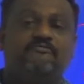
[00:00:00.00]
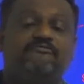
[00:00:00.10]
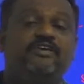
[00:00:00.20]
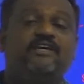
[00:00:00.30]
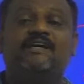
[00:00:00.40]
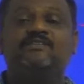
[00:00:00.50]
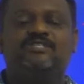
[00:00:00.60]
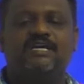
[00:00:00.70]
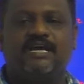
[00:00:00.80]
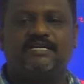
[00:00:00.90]
we
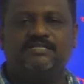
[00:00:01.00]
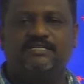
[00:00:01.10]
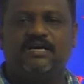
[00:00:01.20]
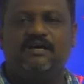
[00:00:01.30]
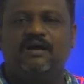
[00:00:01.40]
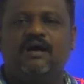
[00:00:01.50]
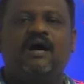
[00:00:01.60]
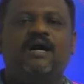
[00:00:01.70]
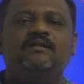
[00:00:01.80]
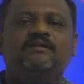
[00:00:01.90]
consider as
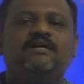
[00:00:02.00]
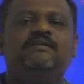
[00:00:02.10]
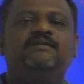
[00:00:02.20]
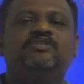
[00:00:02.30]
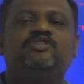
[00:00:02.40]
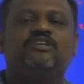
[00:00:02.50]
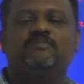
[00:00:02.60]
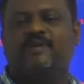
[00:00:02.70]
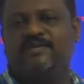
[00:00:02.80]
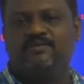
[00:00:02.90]
unconditional
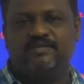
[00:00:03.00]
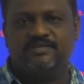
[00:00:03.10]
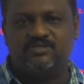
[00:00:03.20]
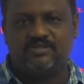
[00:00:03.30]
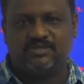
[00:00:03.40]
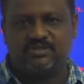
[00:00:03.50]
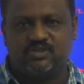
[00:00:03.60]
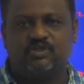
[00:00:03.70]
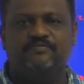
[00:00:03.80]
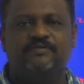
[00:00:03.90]
branching
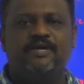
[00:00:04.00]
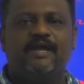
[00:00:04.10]
instructions of